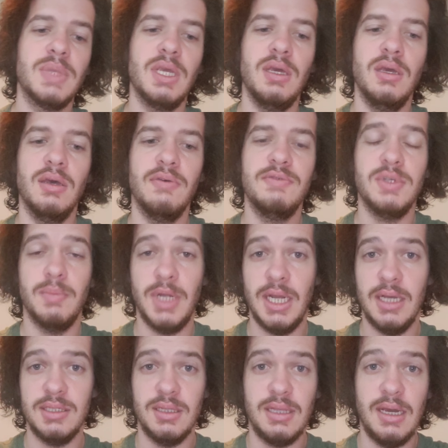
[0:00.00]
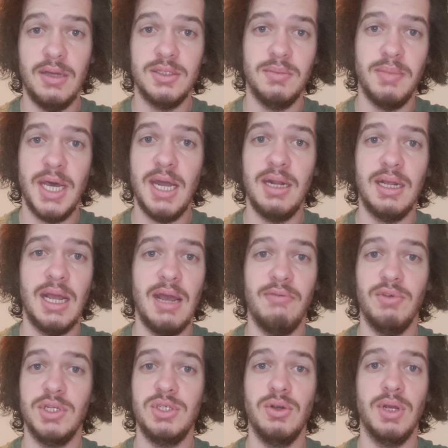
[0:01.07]
If somebody has 1,000 batting
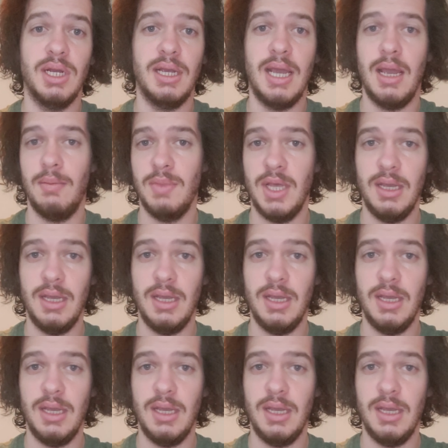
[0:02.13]
average during a game,